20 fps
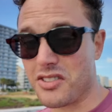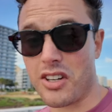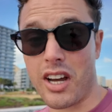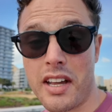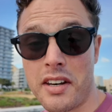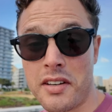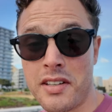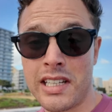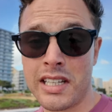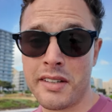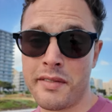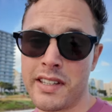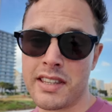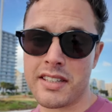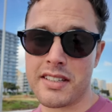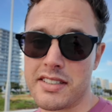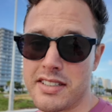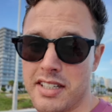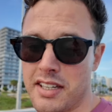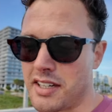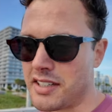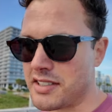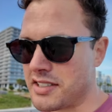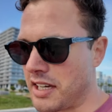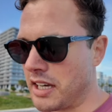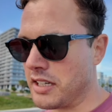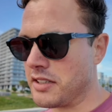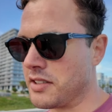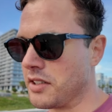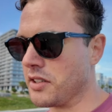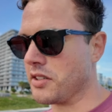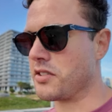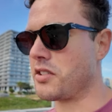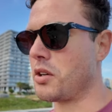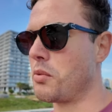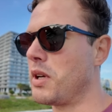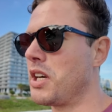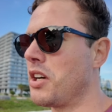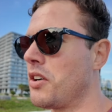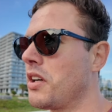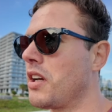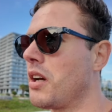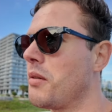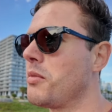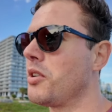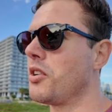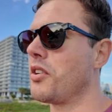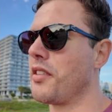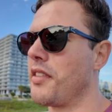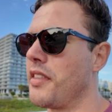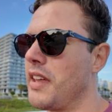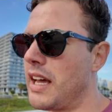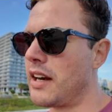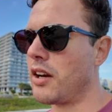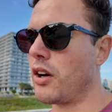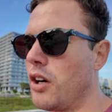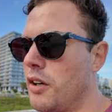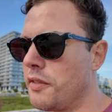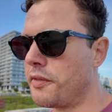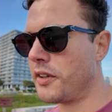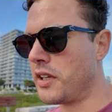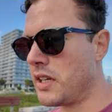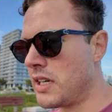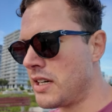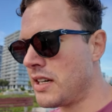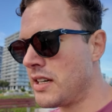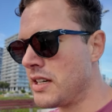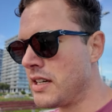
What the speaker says: so I don't live in the city center, so we don't come here that often.